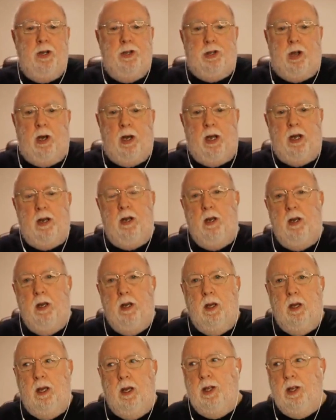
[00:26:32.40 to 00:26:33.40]
on
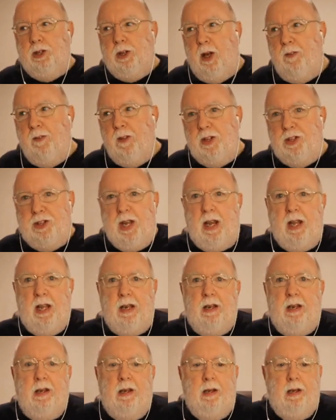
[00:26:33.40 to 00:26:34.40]
is on the
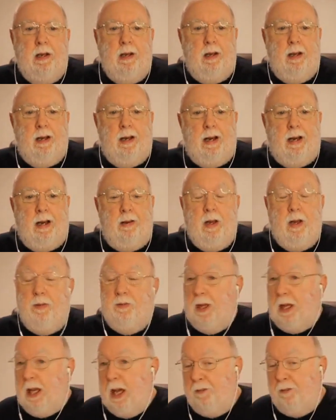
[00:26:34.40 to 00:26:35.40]
Senate. Uh, if
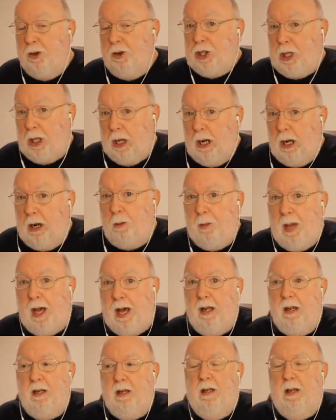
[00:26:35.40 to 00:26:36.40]
the governor's clear
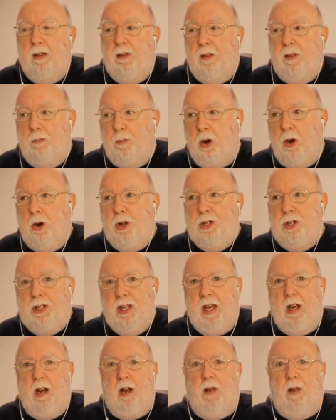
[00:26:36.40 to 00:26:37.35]
about it, the burden's then on